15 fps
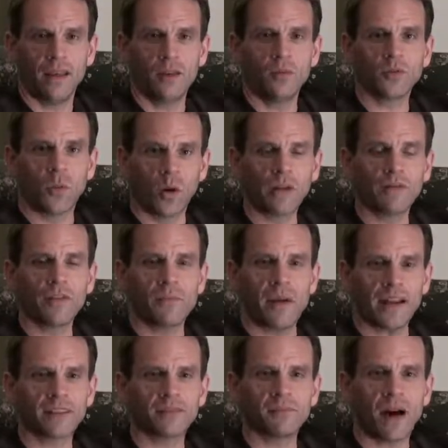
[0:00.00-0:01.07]
He was one of the
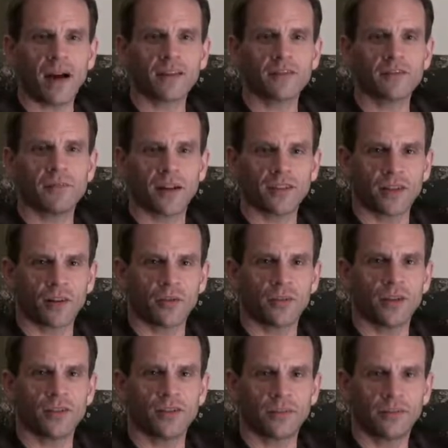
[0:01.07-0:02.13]
best minds of my
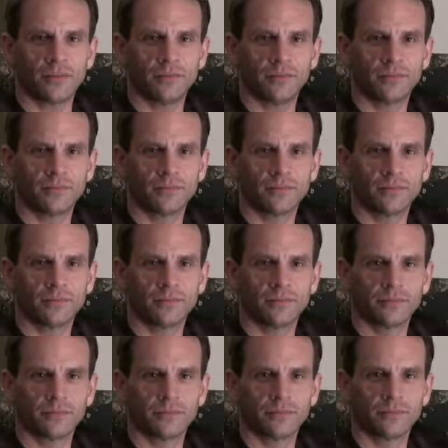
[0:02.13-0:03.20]
generation.
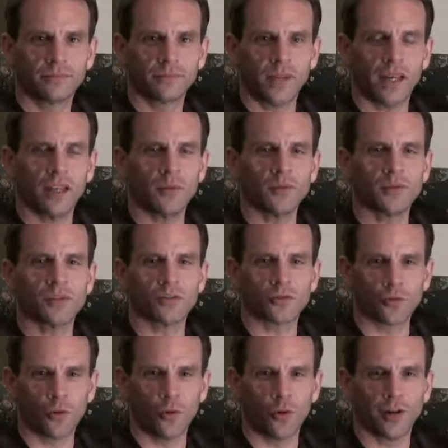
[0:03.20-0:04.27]
And he was
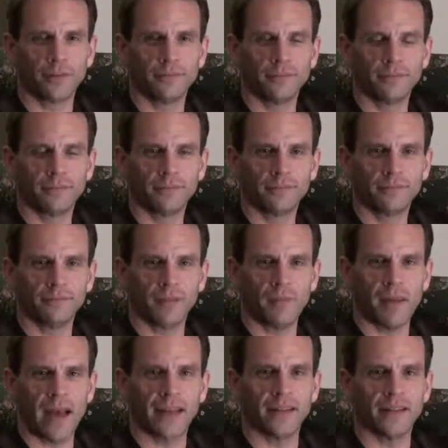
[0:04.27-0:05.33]
destroyed
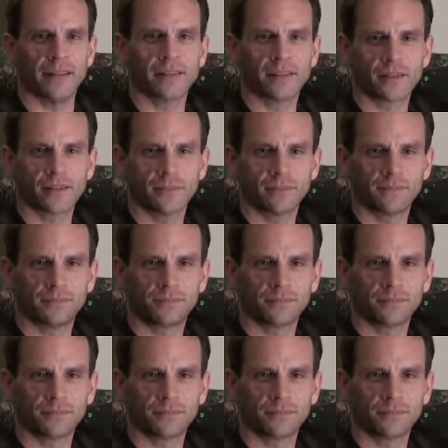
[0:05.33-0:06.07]
by madness.